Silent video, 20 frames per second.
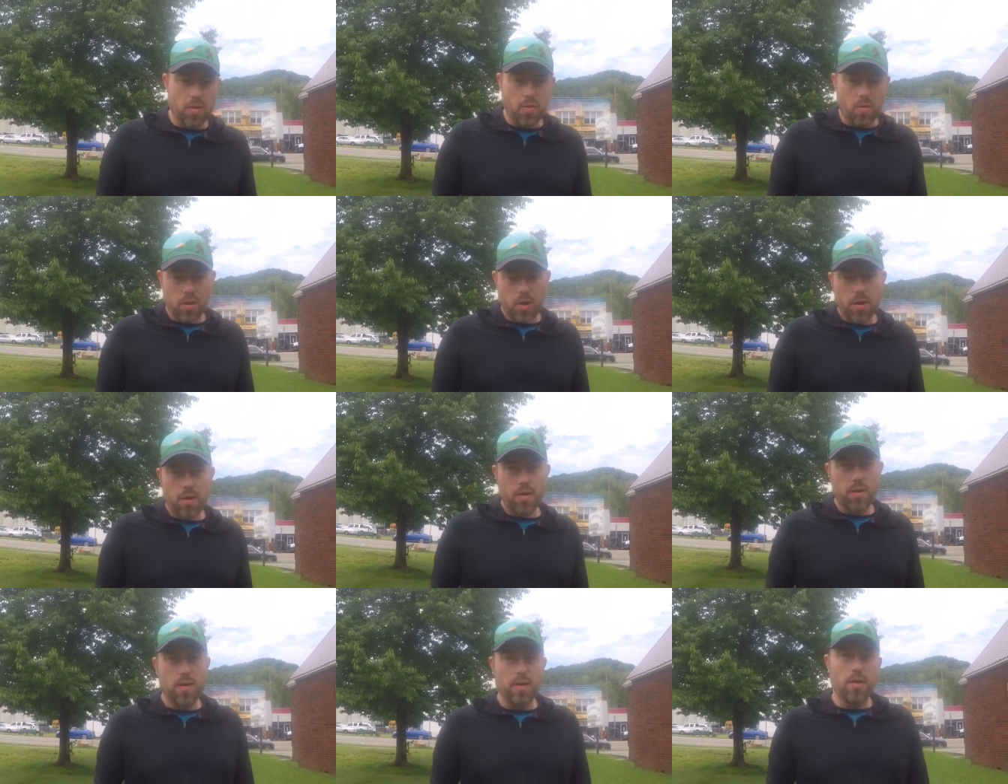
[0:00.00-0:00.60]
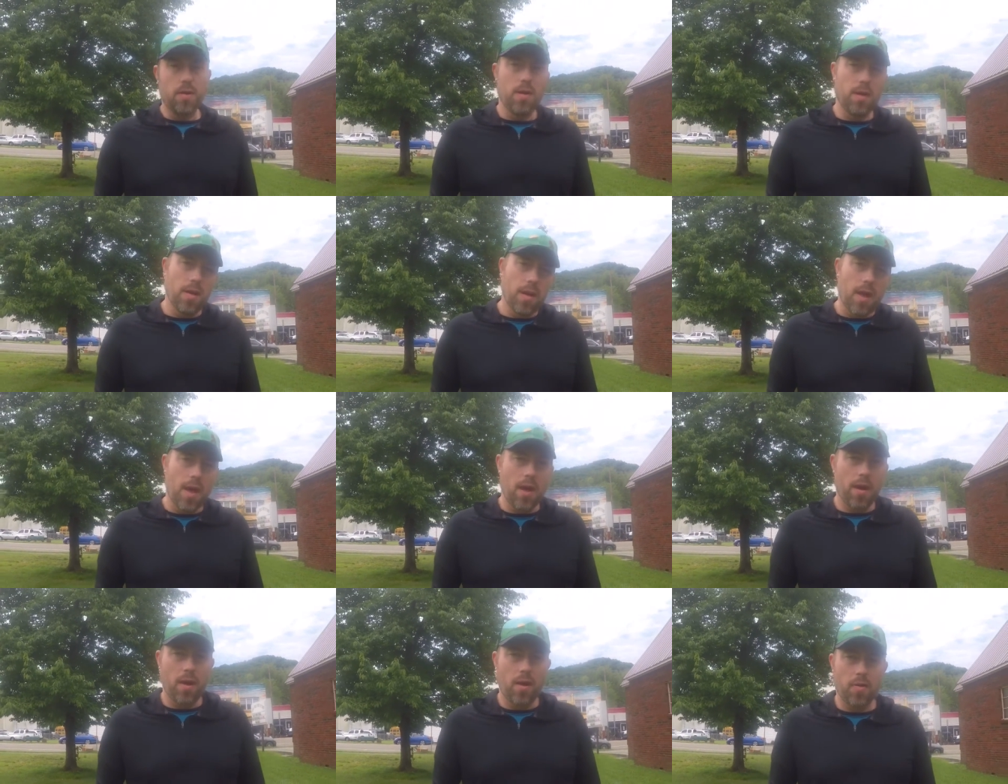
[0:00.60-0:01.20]
in Oregon and
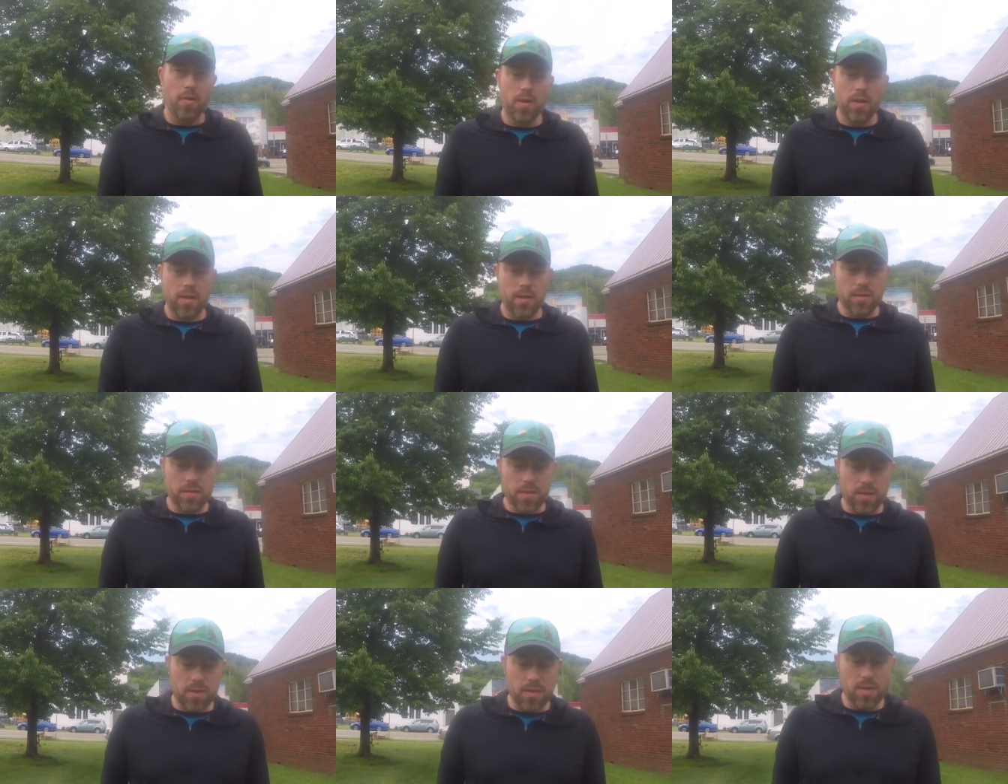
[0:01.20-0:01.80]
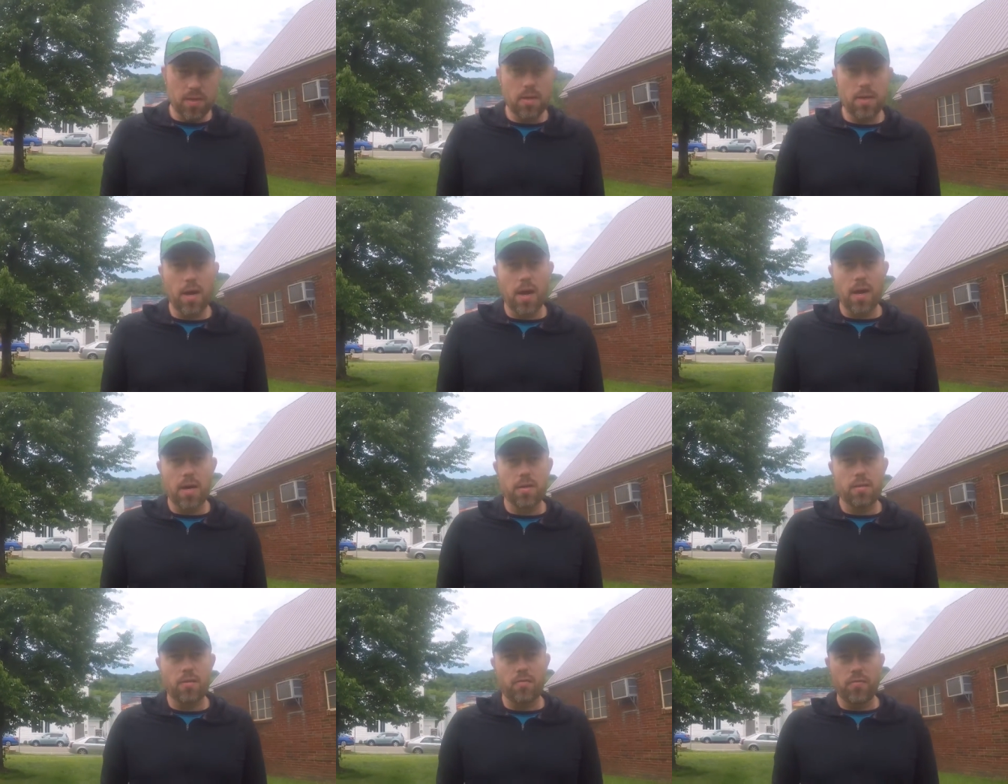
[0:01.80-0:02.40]
head out east
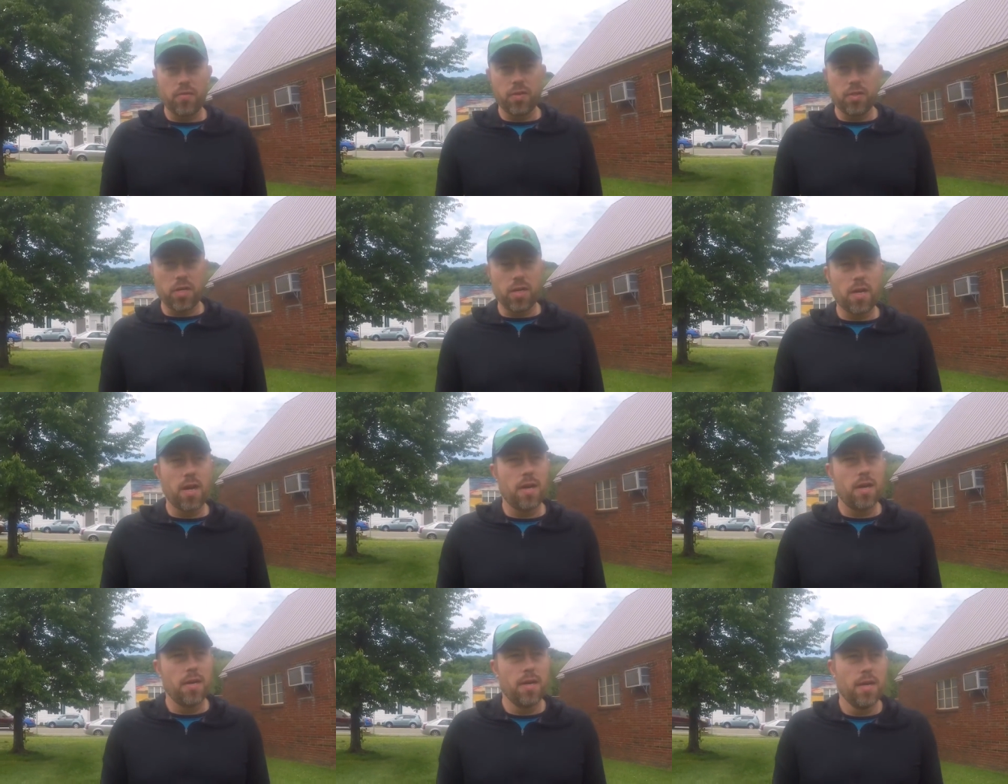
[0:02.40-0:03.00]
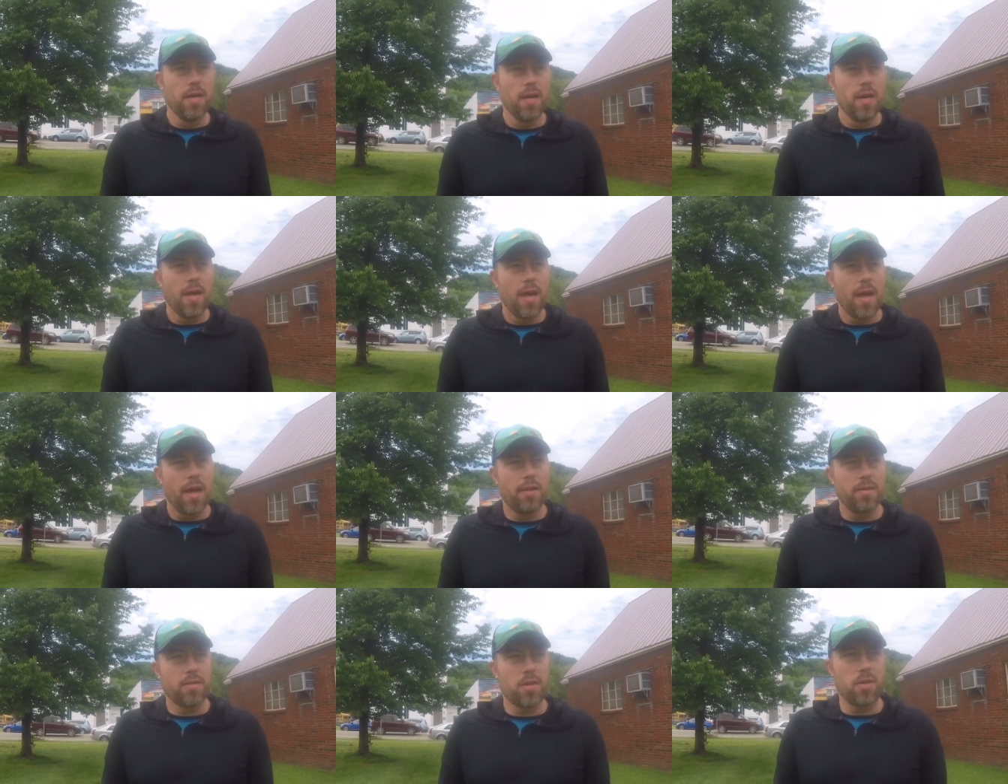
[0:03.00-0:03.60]
to Virginia,
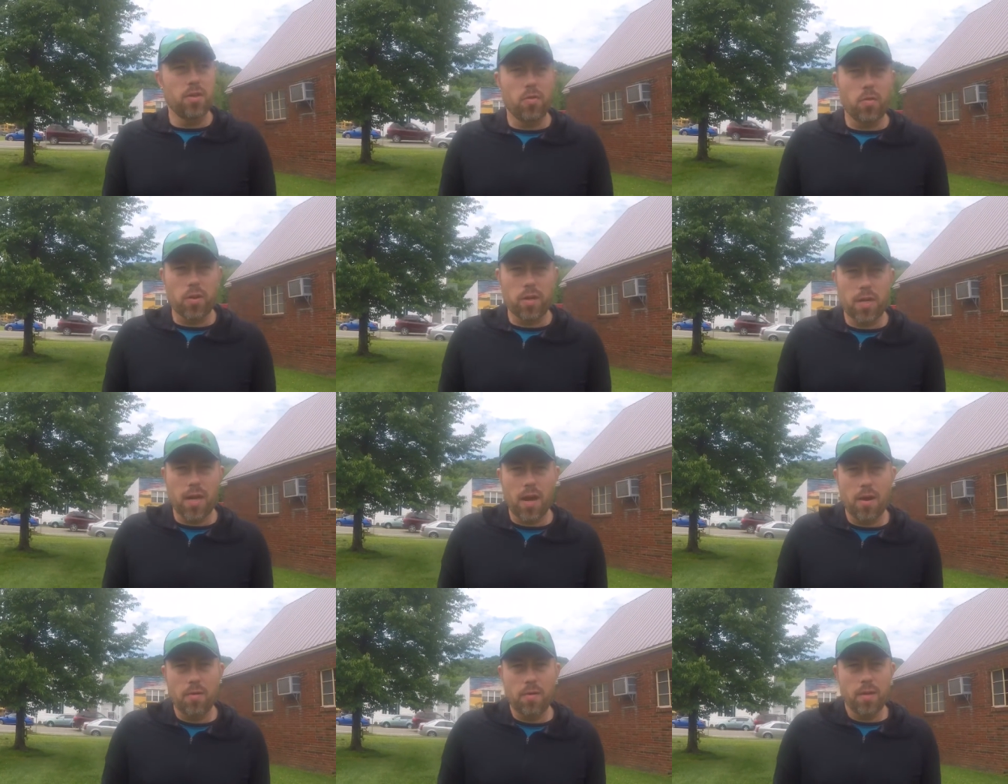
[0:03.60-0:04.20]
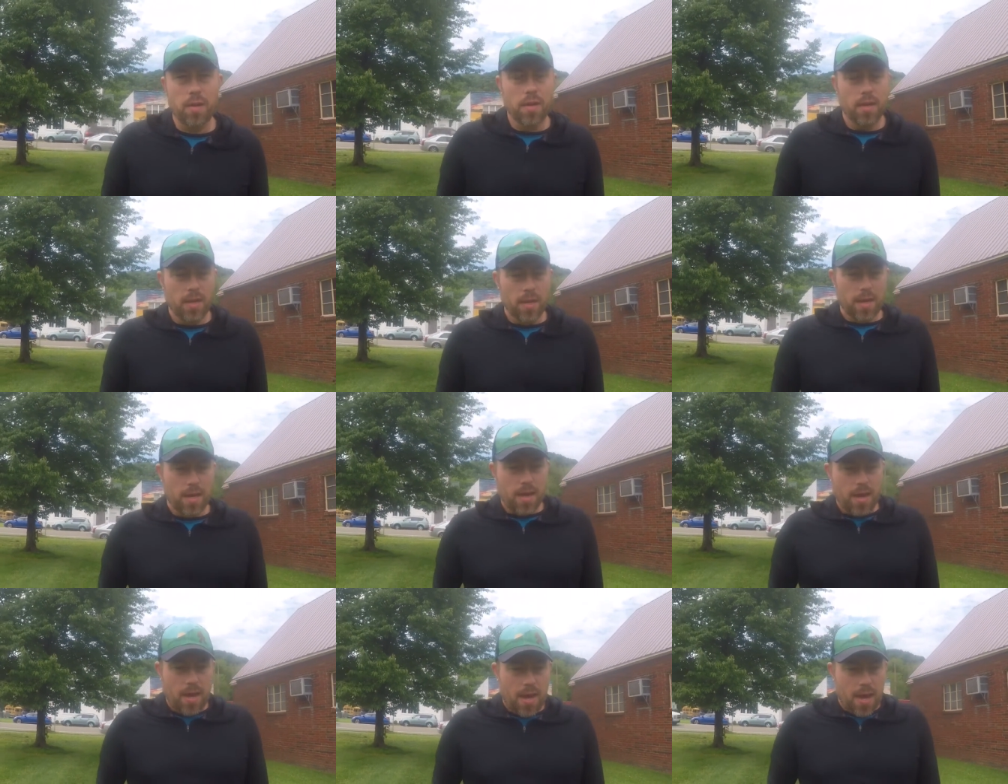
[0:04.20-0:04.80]
ends in Yorktown,
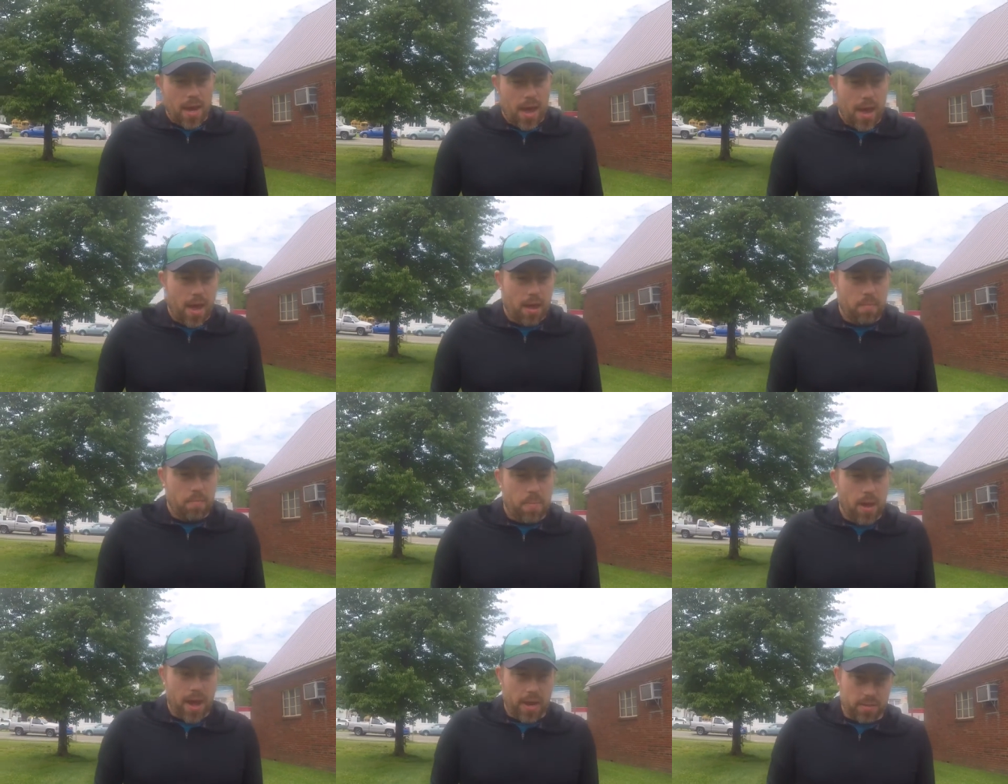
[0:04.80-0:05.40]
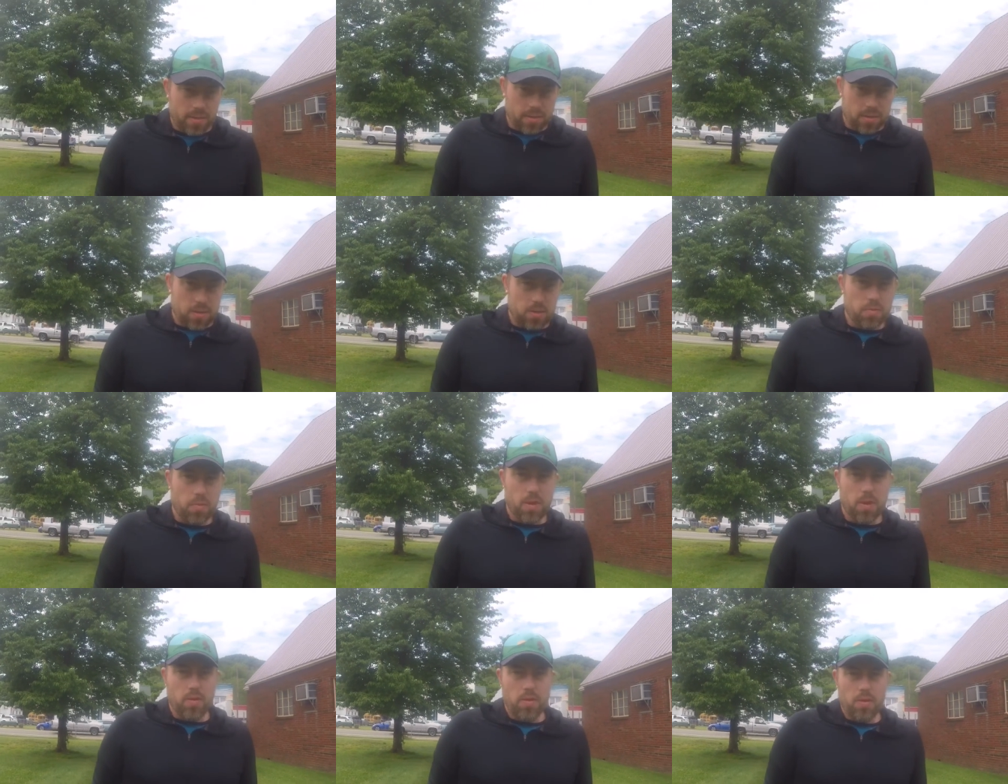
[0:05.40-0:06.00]
and passes
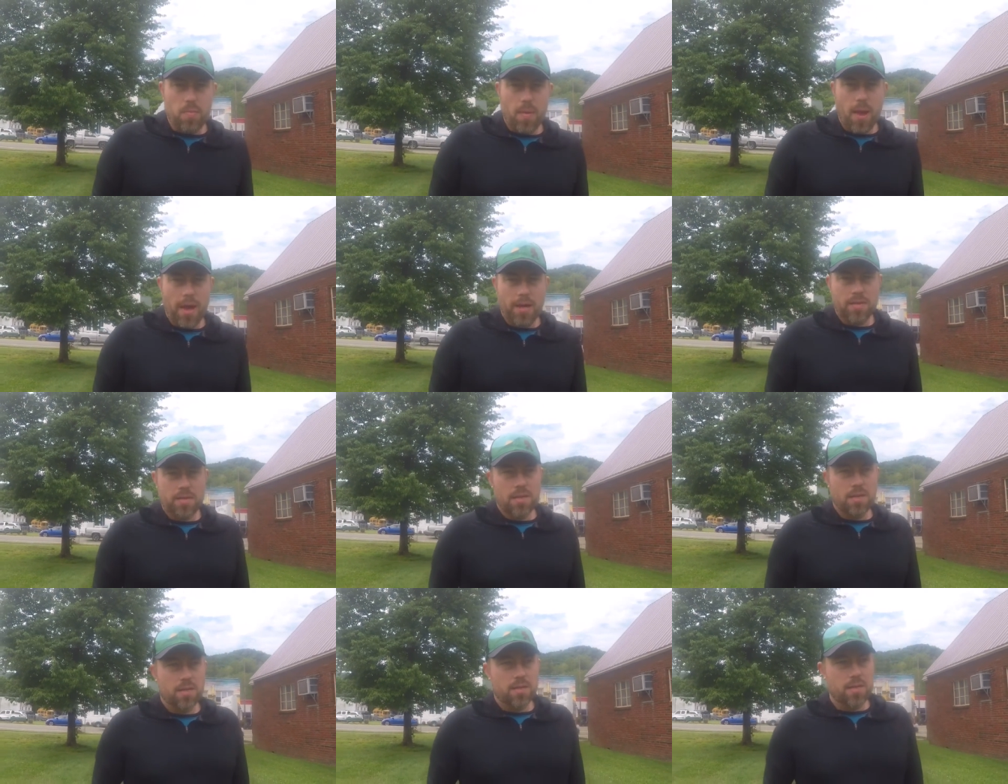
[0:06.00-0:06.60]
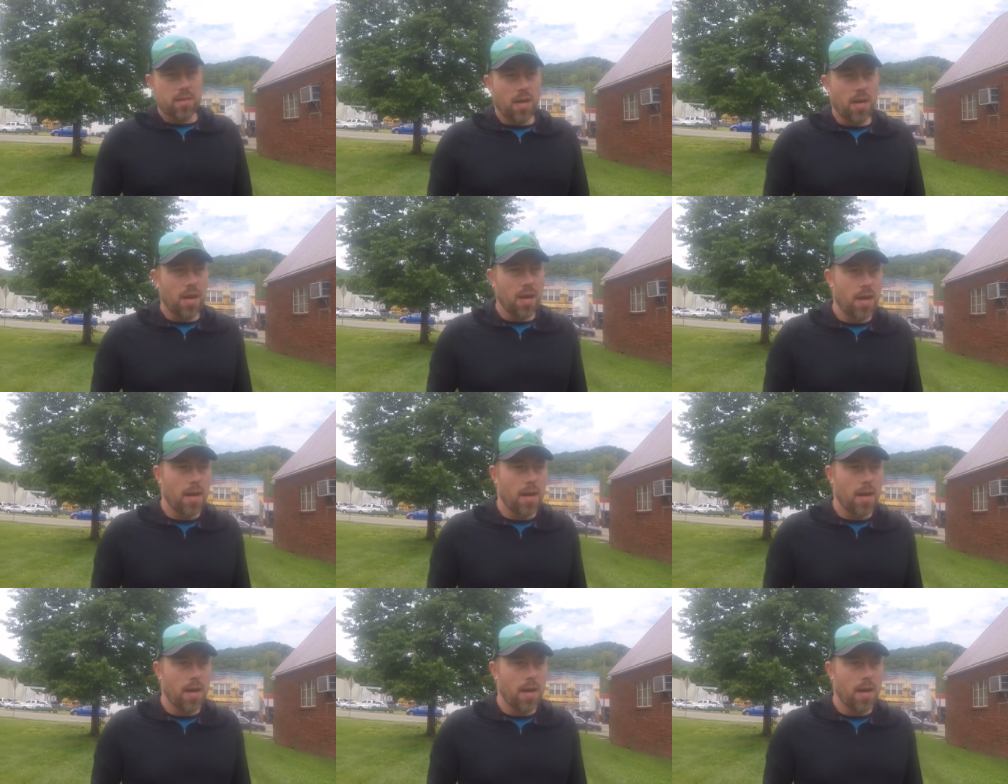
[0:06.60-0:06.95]
through here in Damascus.